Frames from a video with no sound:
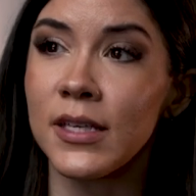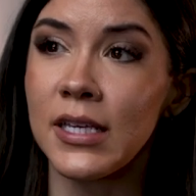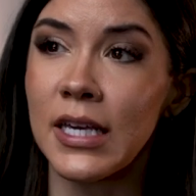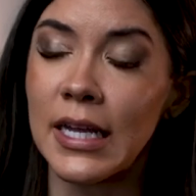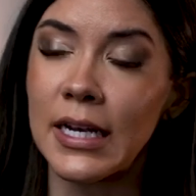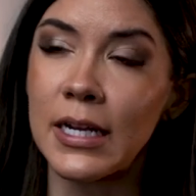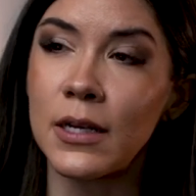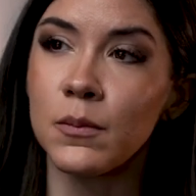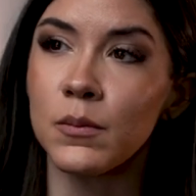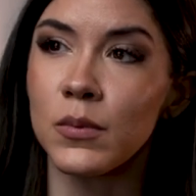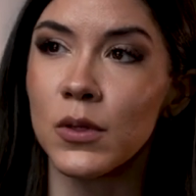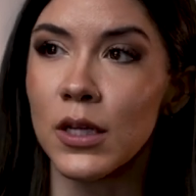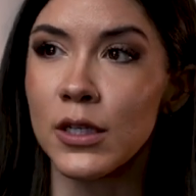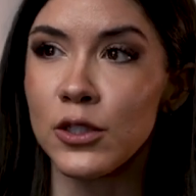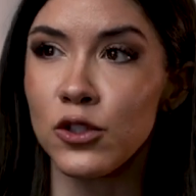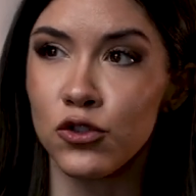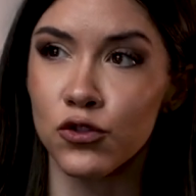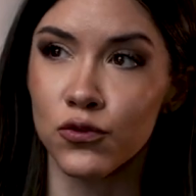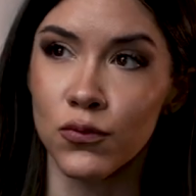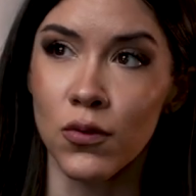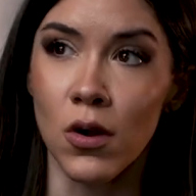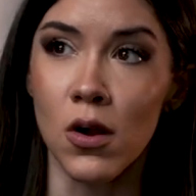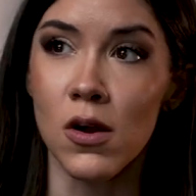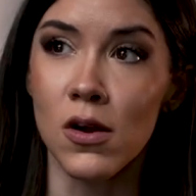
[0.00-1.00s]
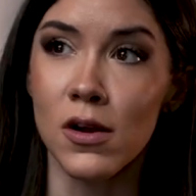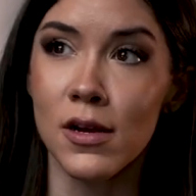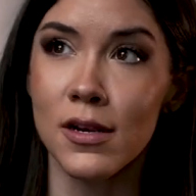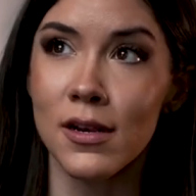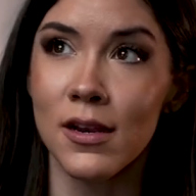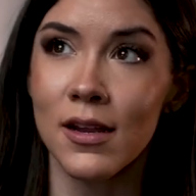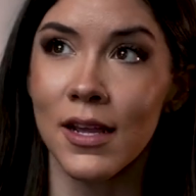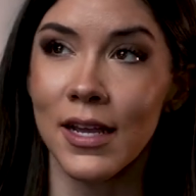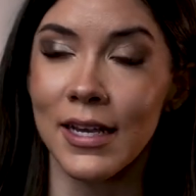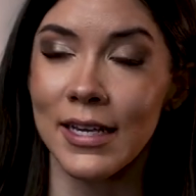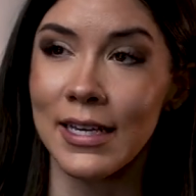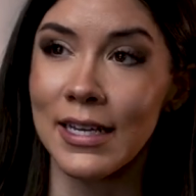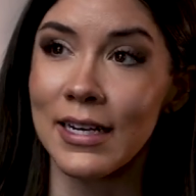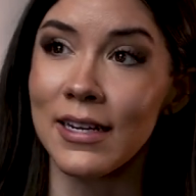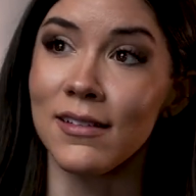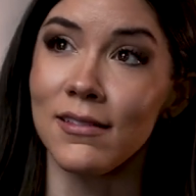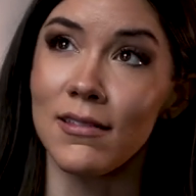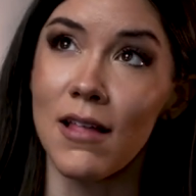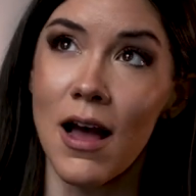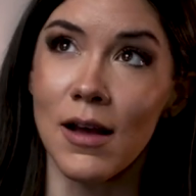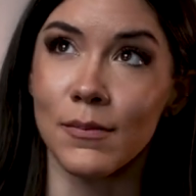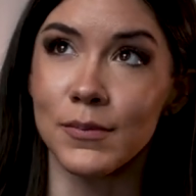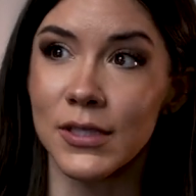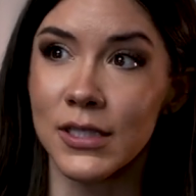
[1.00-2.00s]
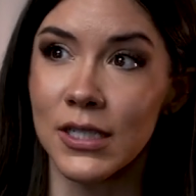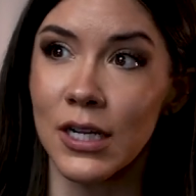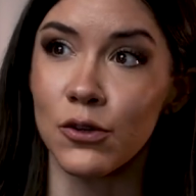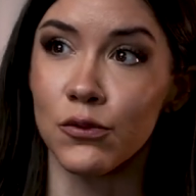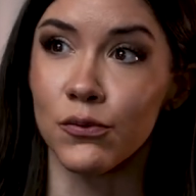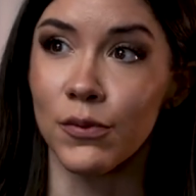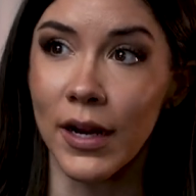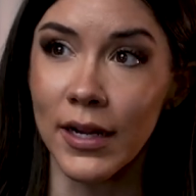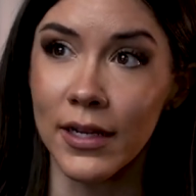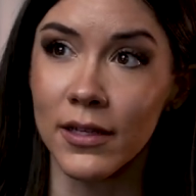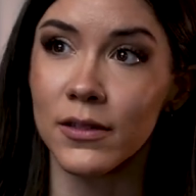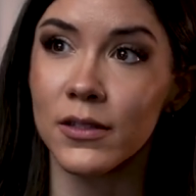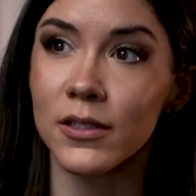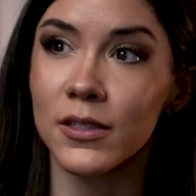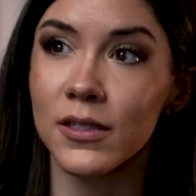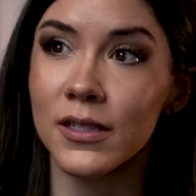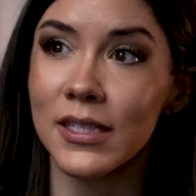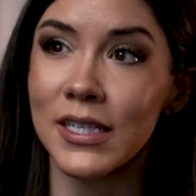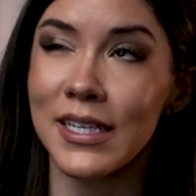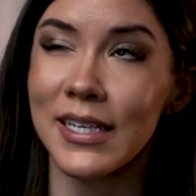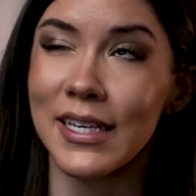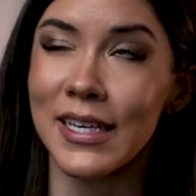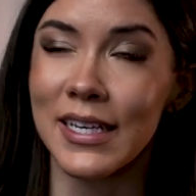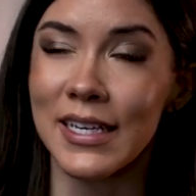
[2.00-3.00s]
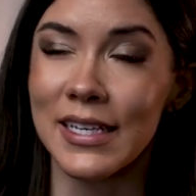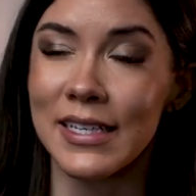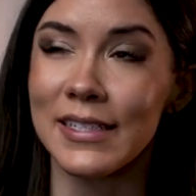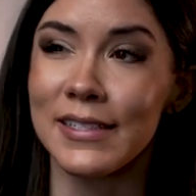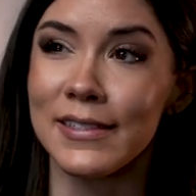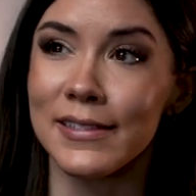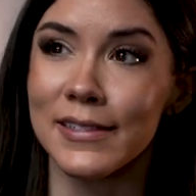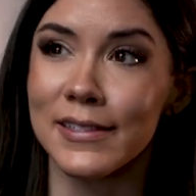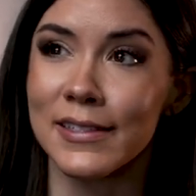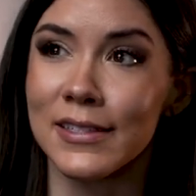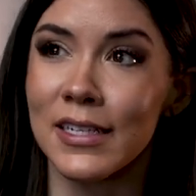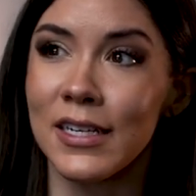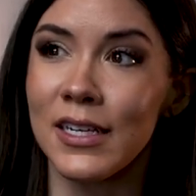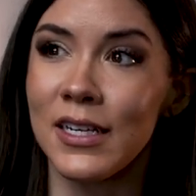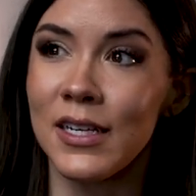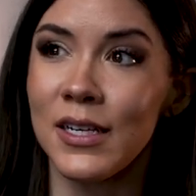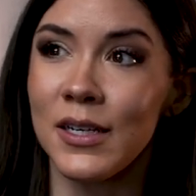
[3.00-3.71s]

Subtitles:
getting blood drawn and getting labs done regularly is